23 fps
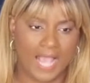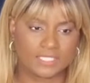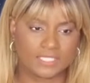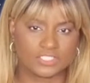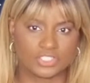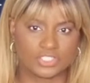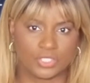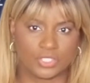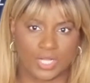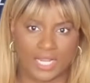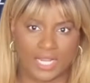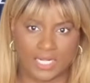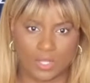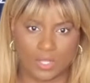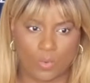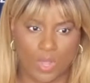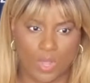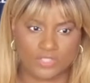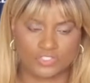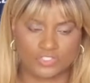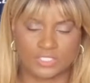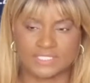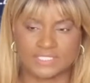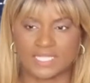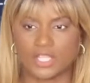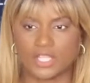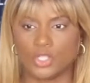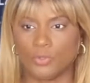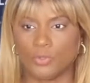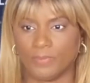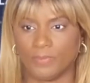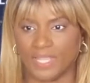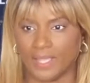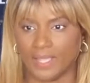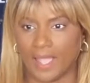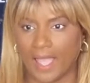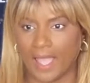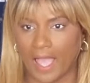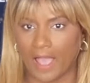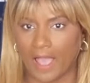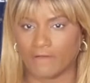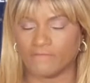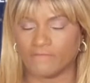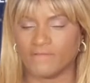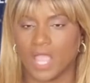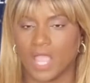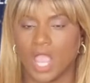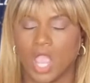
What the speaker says: answer any questions that you may have.